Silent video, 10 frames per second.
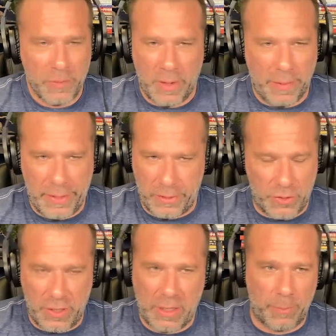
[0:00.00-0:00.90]
and then
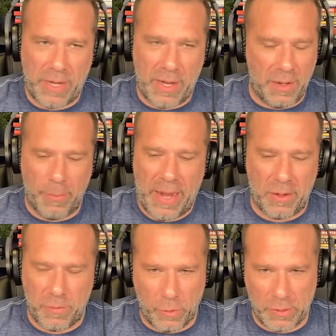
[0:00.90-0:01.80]
she ended up taking him
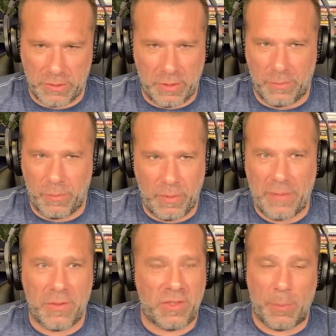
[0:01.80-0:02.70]
back, of course. Uh,
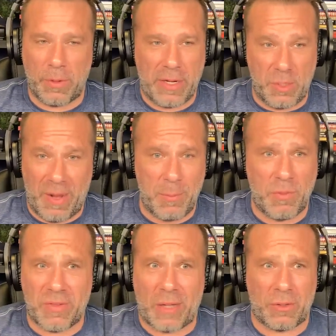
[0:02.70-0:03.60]
the stipulation we had to
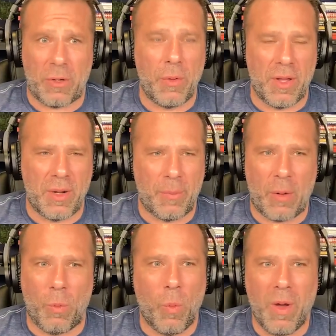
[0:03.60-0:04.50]
move to South Dakota, and I'm
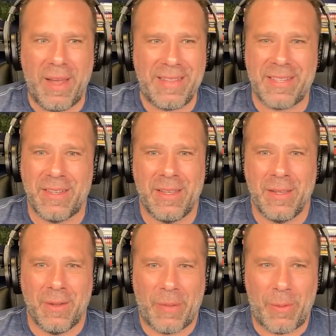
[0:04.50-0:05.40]
like, what?
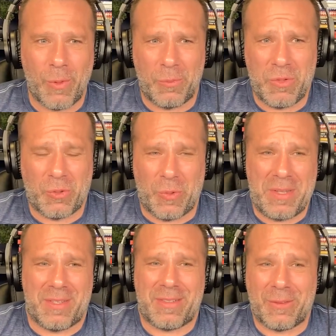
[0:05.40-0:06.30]
I'm like, I'm going from
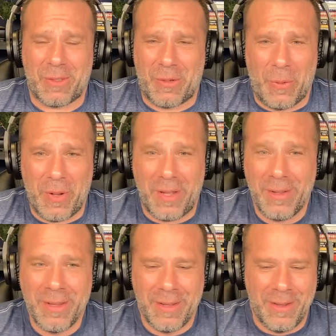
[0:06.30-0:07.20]
Detroit to South Dakota,
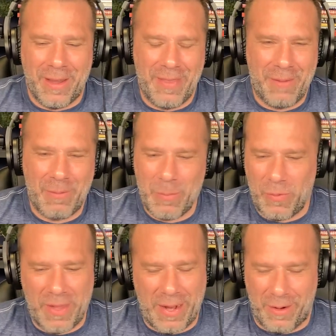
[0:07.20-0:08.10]
and then we
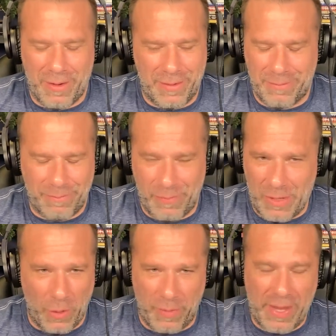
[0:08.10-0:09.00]
moved there, and
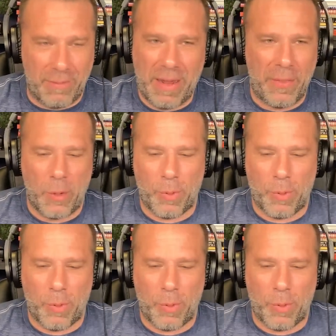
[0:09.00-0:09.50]
you know, they had their